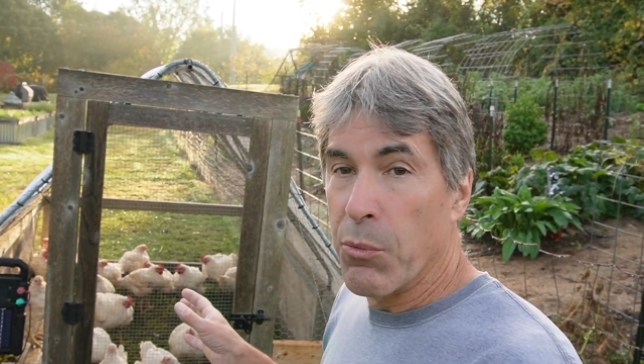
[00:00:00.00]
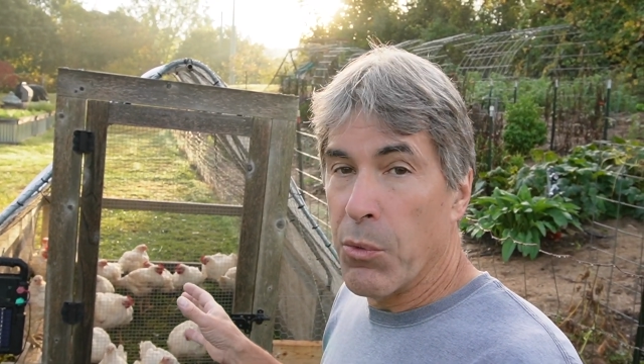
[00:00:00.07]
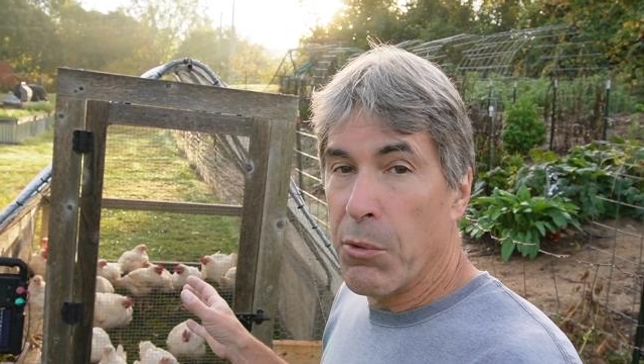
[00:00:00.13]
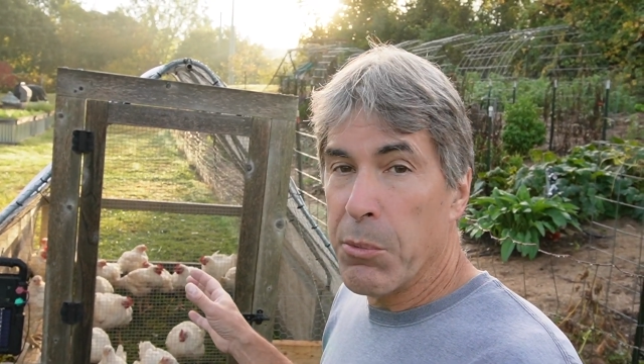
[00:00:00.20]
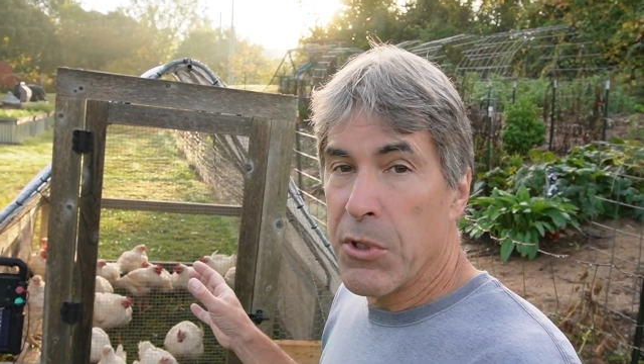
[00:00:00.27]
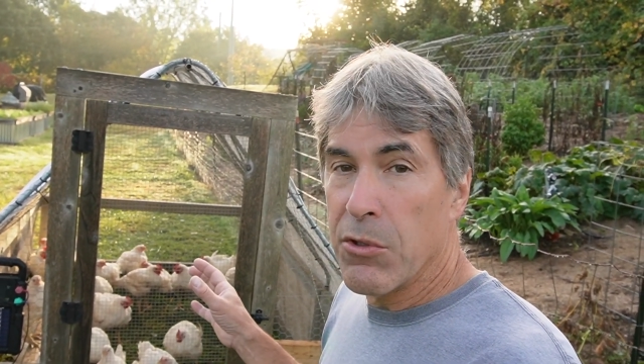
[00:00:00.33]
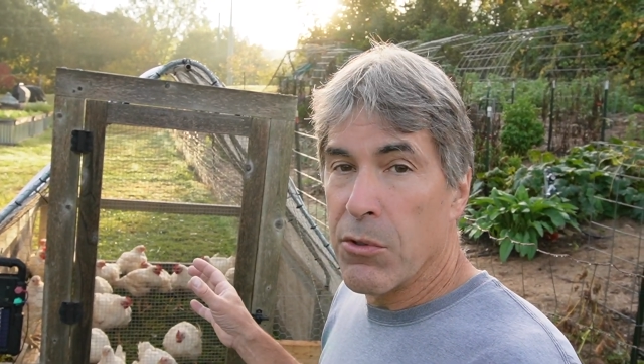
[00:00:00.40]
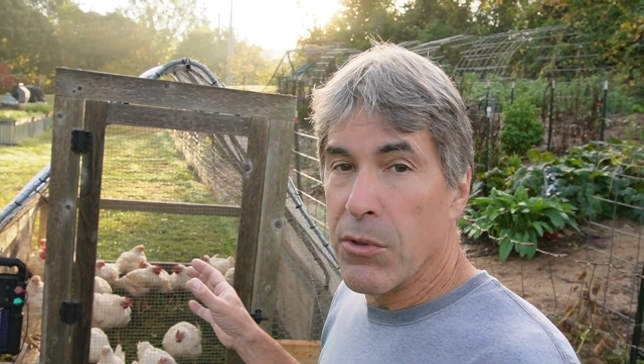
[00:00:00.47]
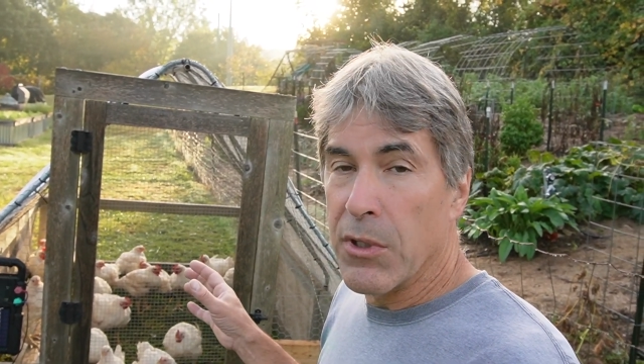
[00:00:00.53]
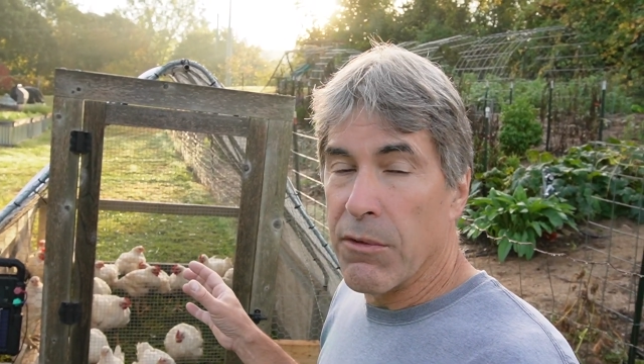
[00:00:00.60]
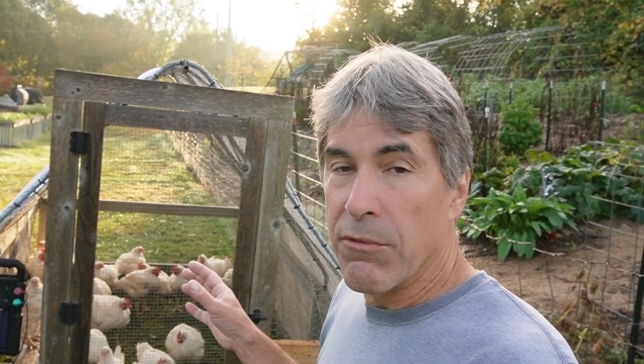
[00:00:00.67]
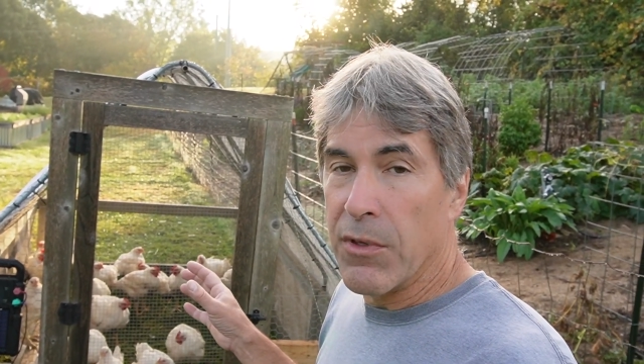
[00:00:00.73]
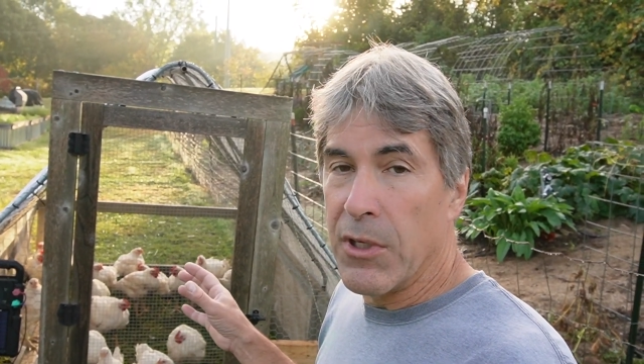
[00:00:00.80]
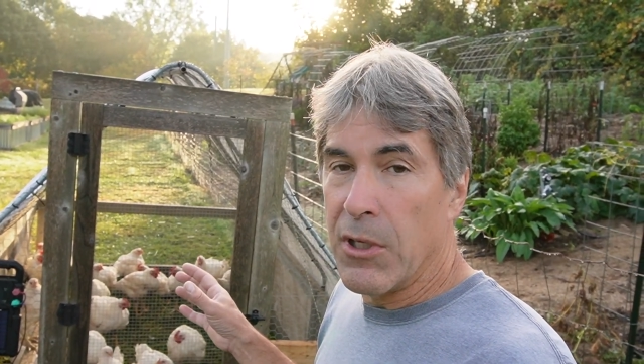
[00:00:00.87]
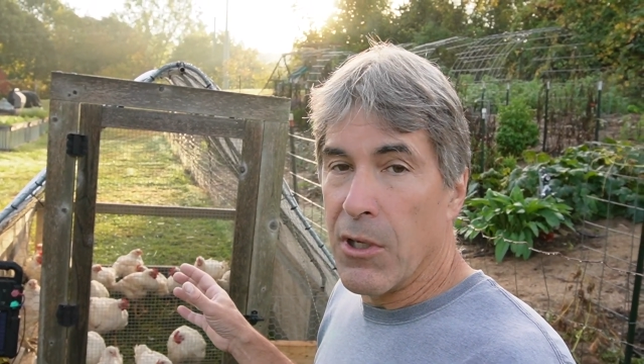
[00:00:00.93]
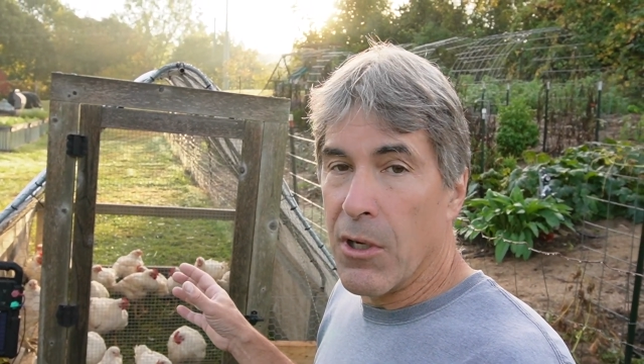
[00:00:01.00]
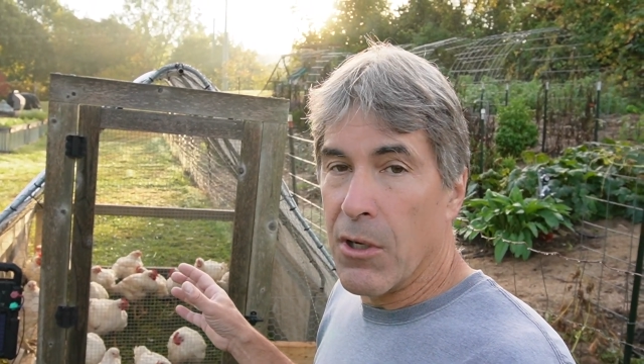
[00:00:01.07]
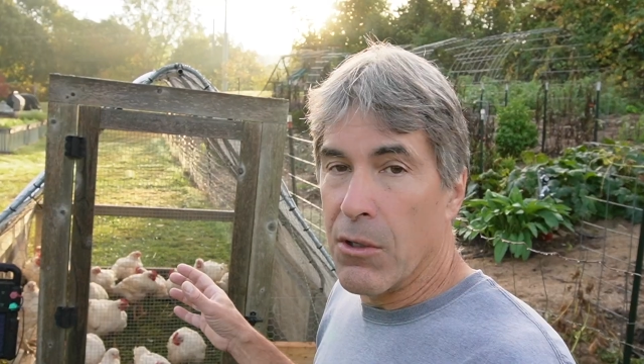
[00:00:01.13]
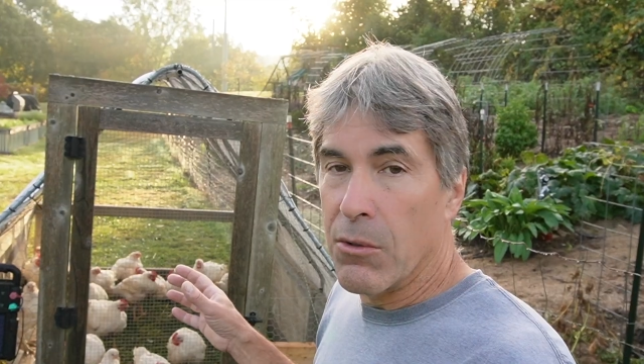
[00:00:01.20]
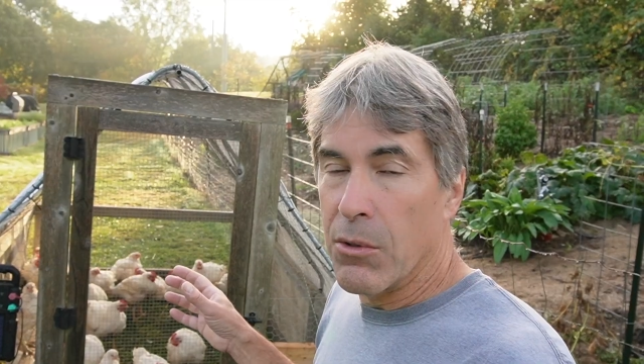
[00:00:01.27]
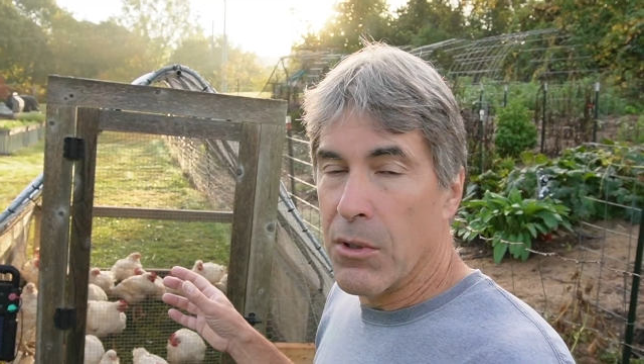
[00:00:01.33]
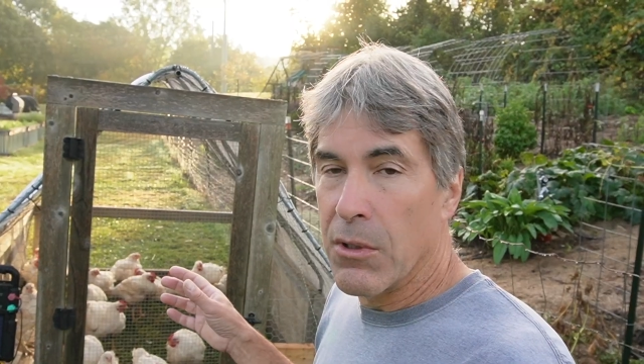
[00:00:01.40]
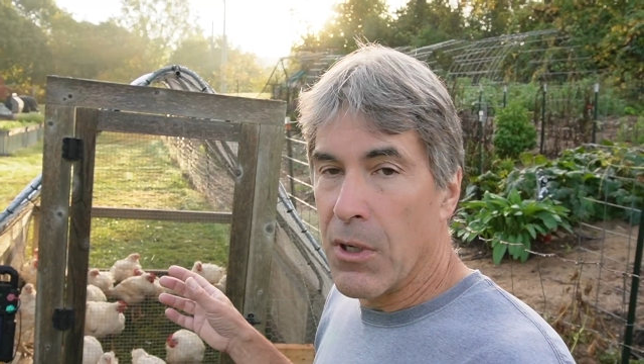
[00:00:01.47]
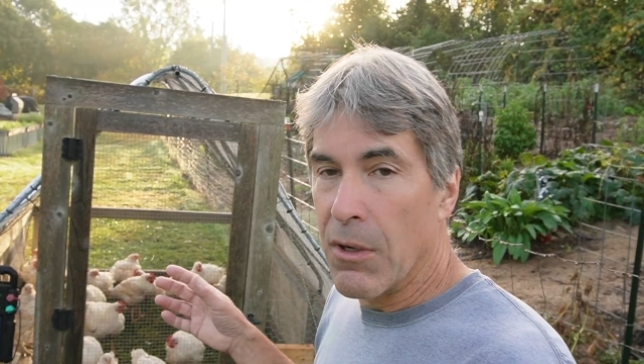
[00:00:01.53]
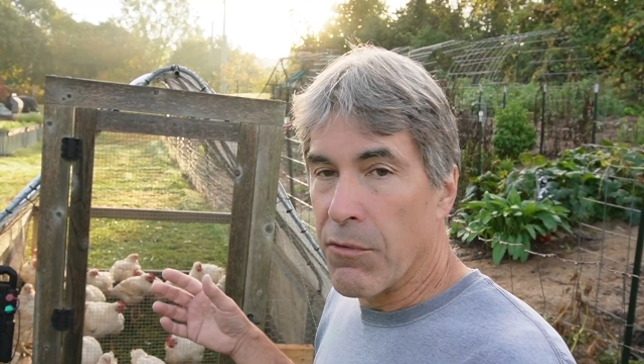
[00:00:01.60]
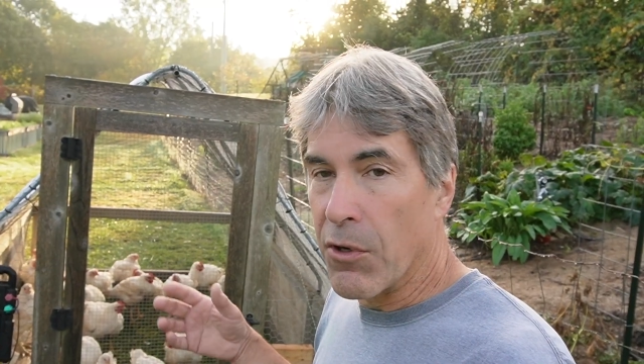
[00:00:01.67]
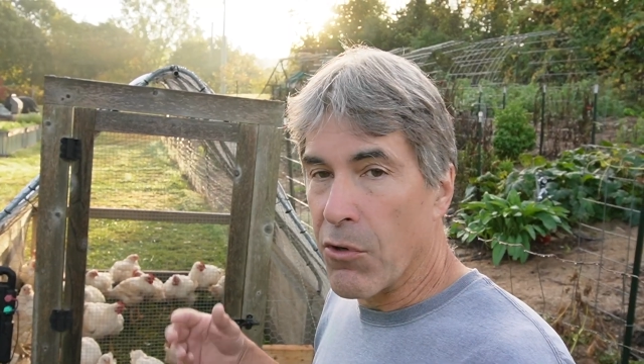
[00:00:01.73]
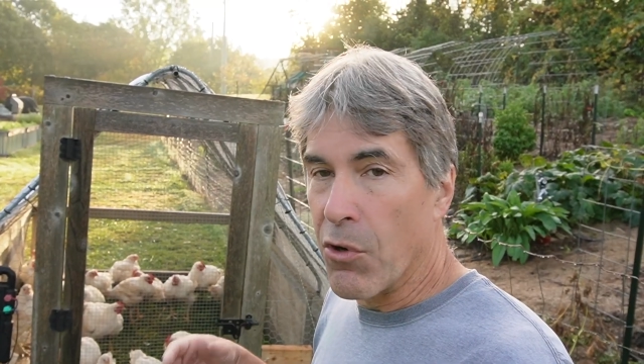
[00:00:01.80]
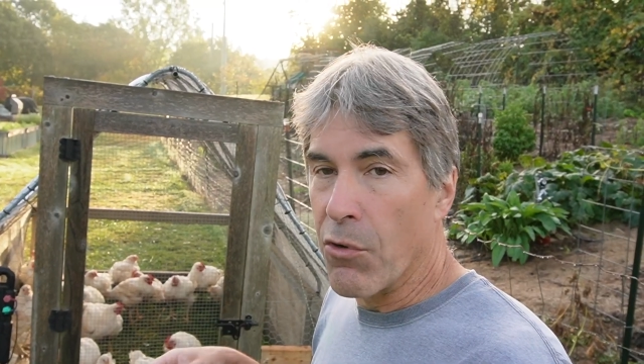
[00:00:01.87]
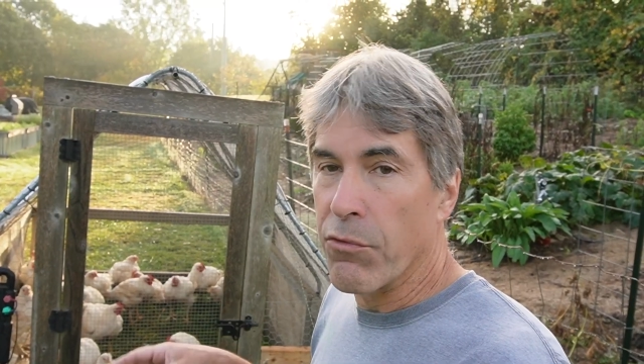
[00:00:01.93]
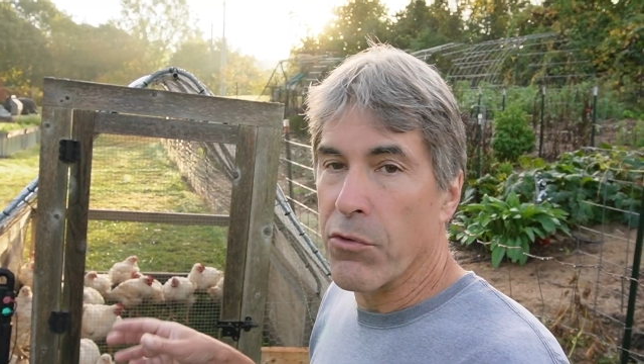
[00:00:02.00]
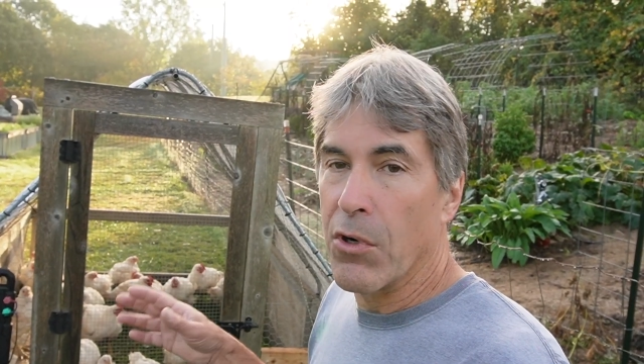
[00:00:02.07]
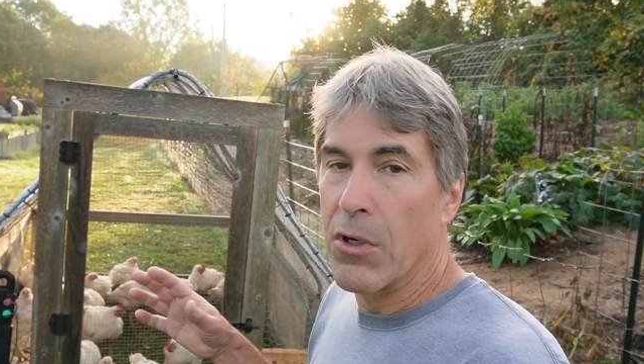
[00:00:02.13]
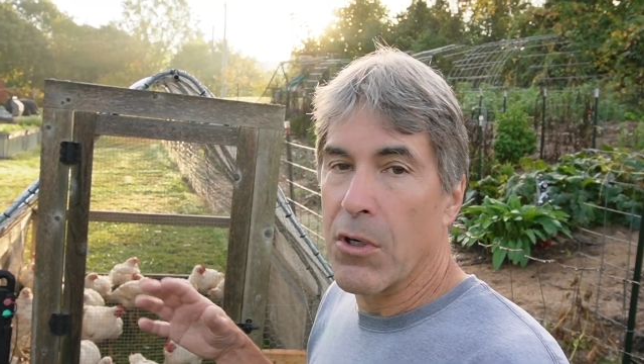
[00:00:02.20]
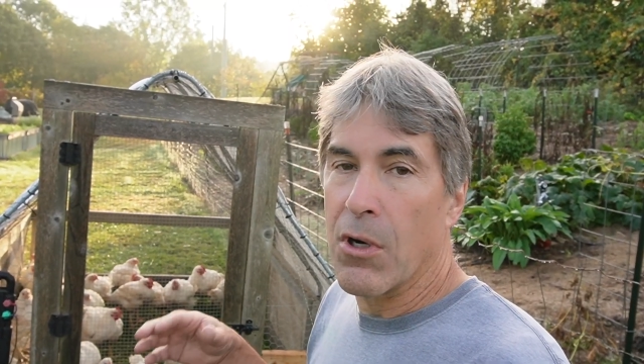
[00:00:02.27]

And we'll be doing a video of our overall